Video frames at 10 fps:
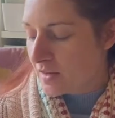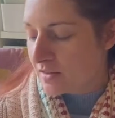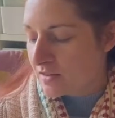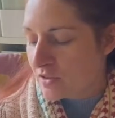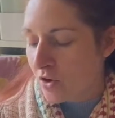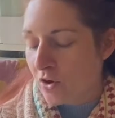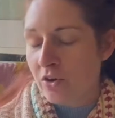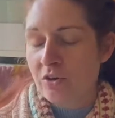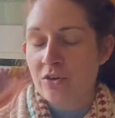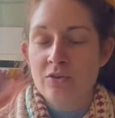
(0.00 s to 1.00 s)

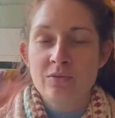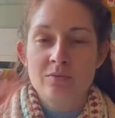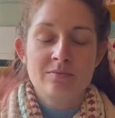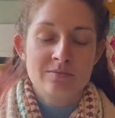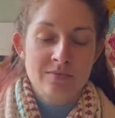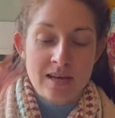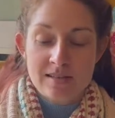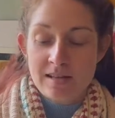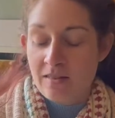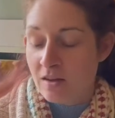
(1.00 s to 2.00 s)
So
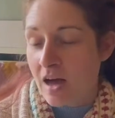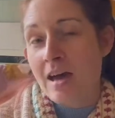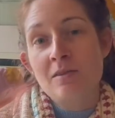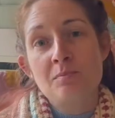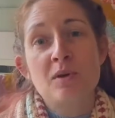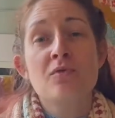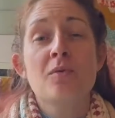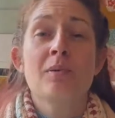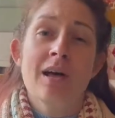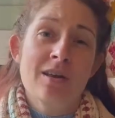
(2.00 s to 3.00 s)
yes, and I had a bit of a
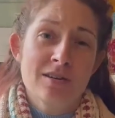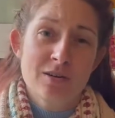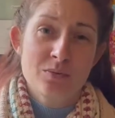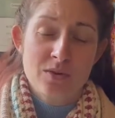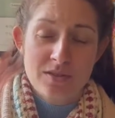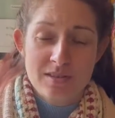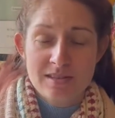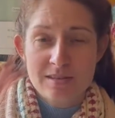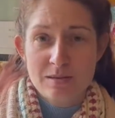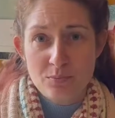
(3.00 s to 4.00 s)
blunder with
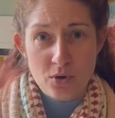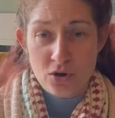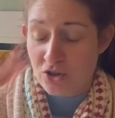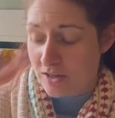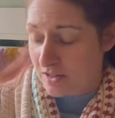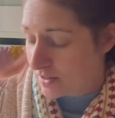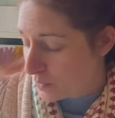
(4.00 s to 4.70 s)
this project as